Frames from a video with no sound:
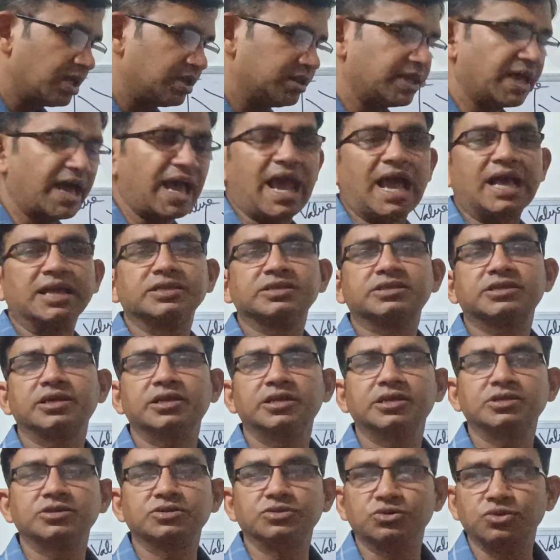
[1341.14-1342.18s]
The answer
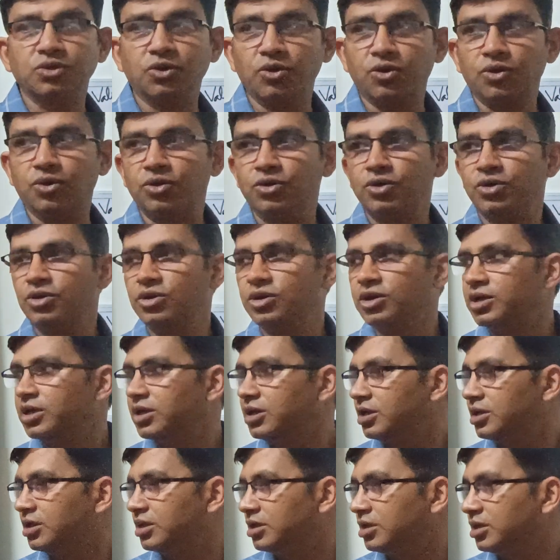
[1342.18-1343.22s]
is no.
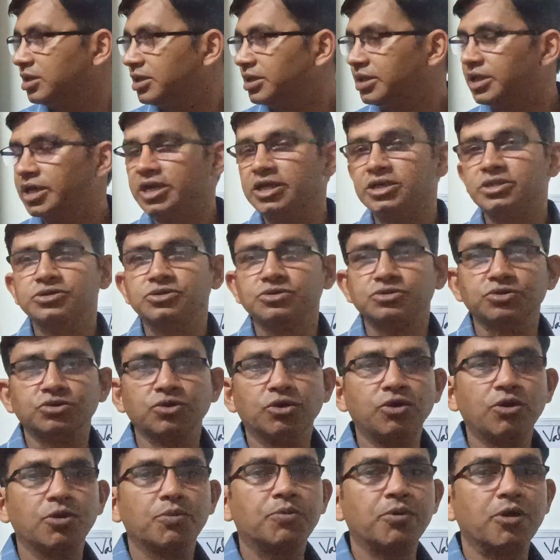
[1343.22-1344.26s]
There is
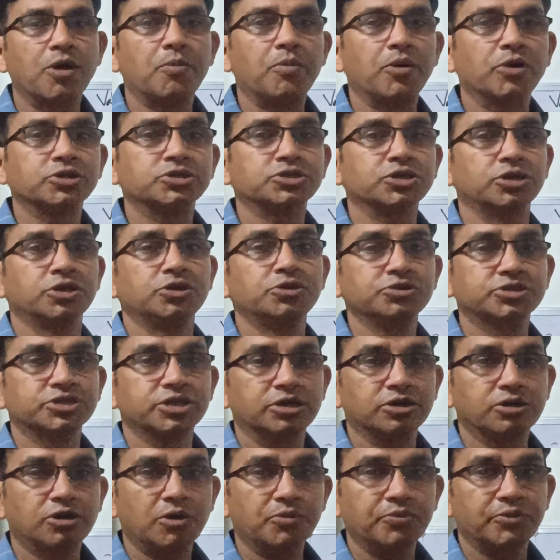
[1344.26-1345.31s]
no proper
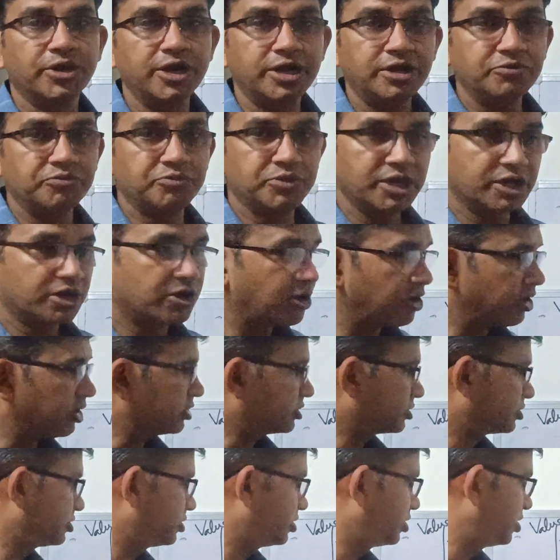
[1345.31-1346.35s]
solution of it
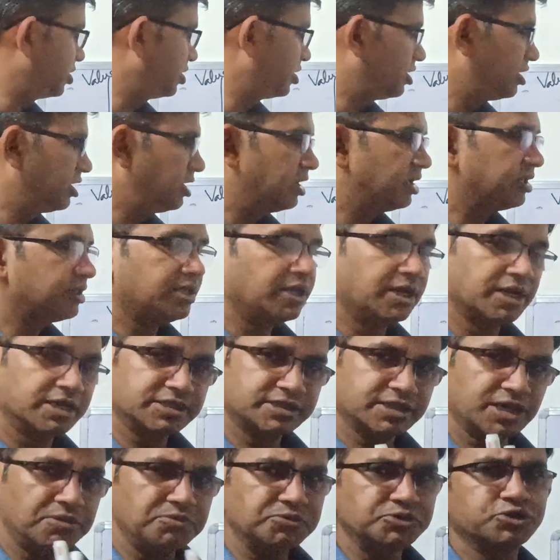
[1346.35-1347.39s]
because there are
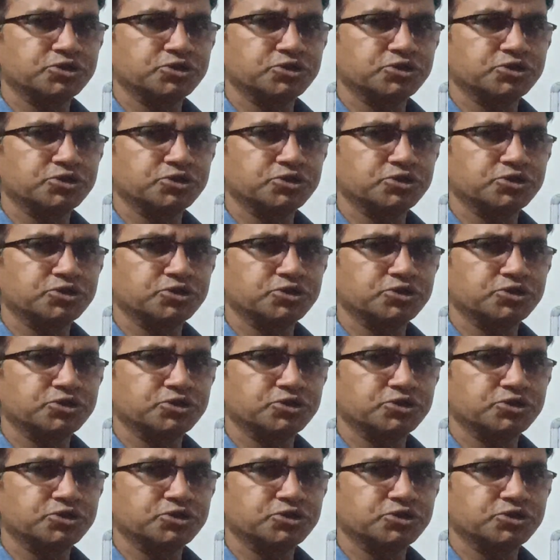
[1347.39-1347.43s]
some